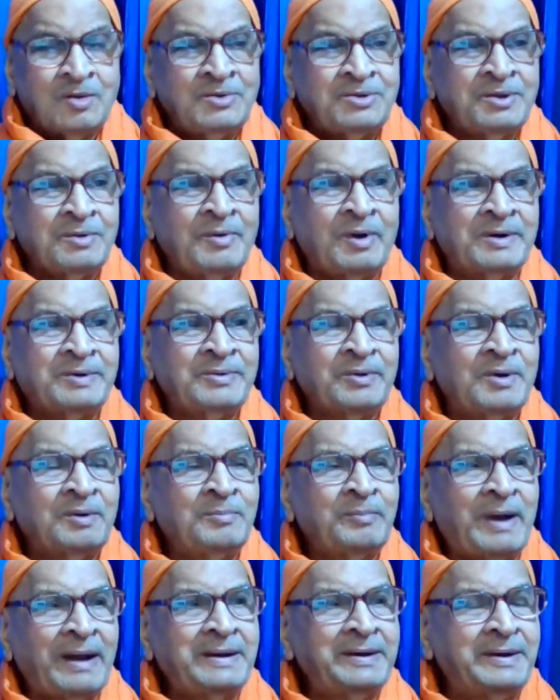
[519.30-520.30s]
You see,
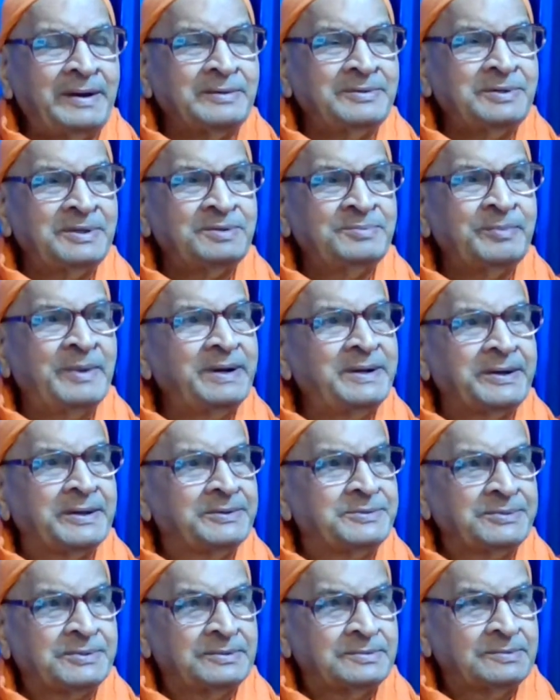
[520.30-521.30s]
whatever mind does is
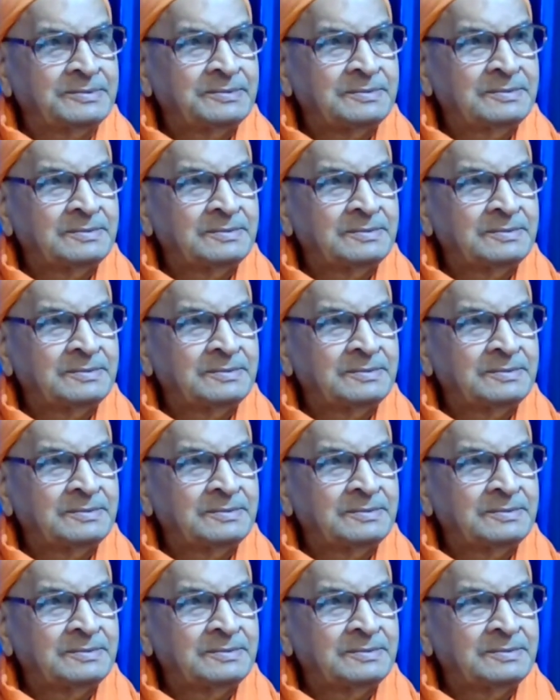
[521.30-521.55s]
mentation.